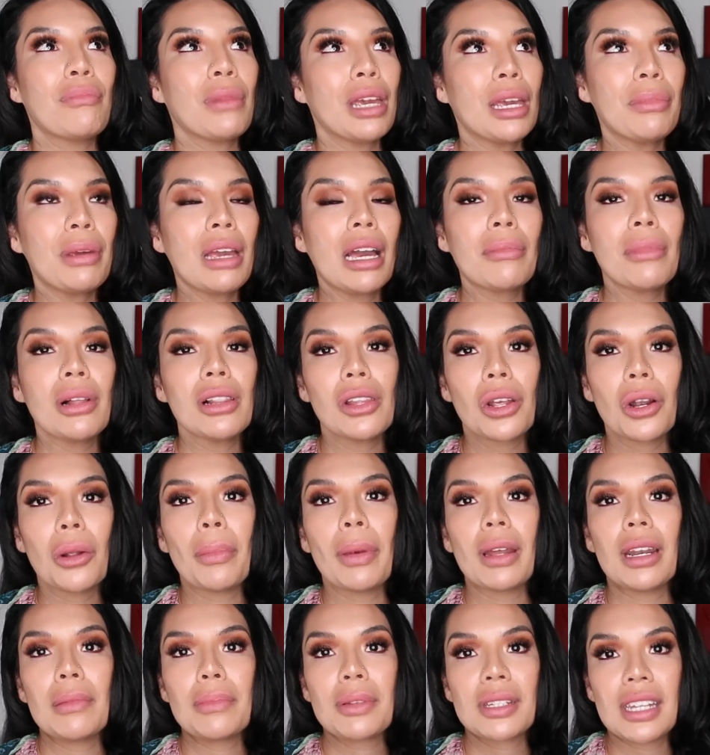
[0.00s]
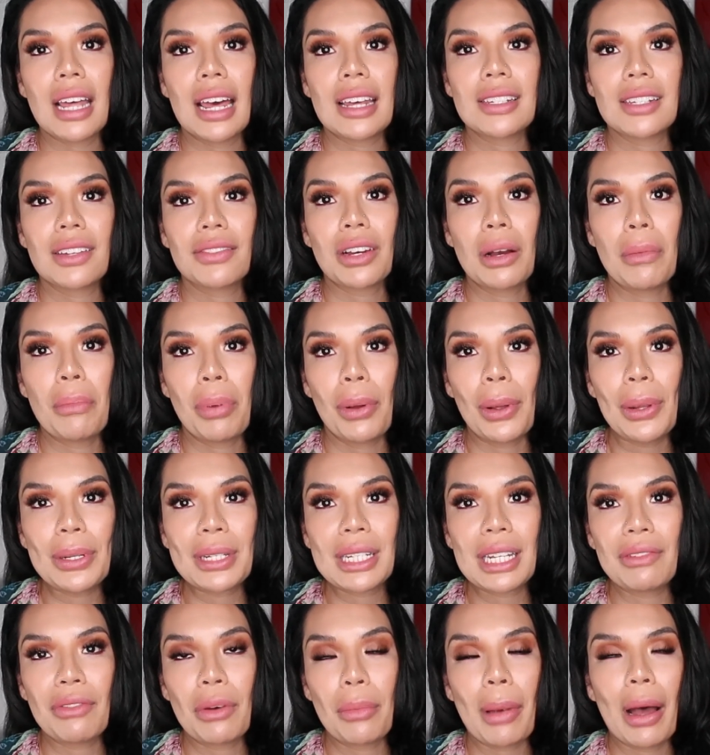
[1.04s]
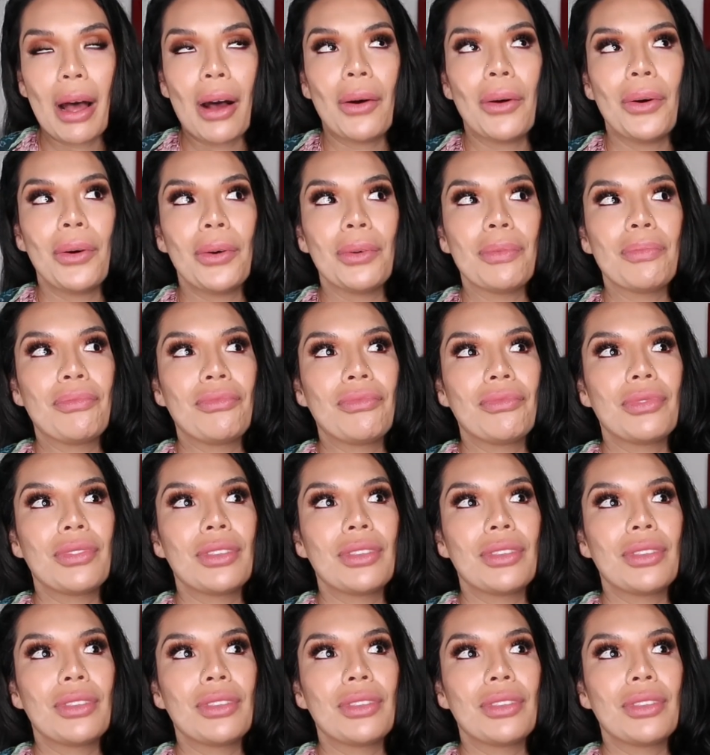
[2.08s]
Maybe I'm a little bit obsessive compulsive about